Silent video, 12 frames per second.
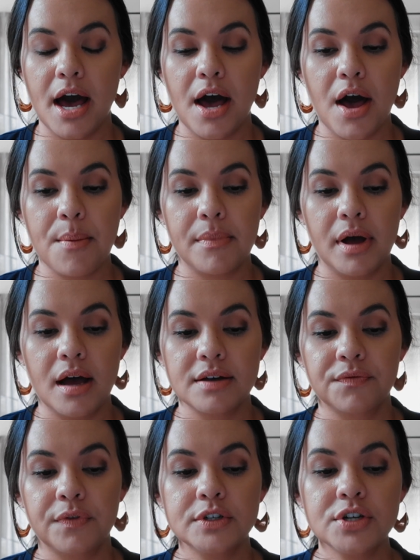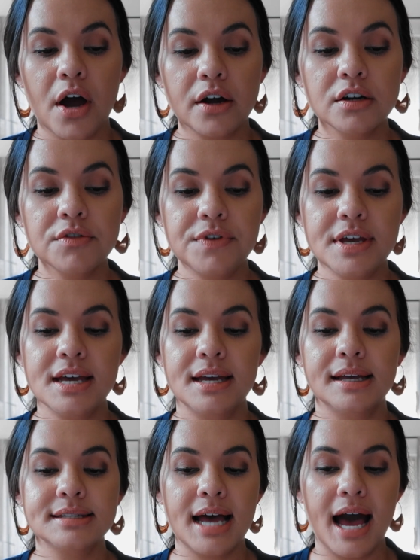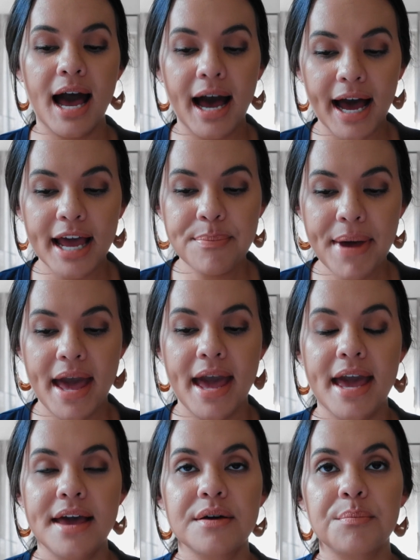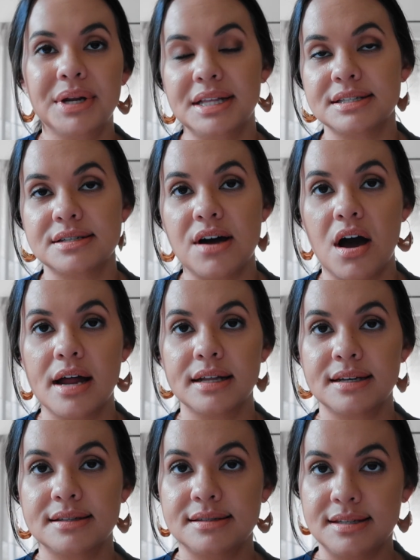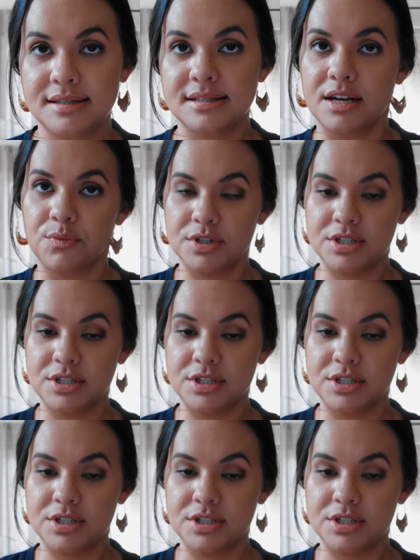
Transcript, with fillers: Um, Photography is high paying, but it's not consistent,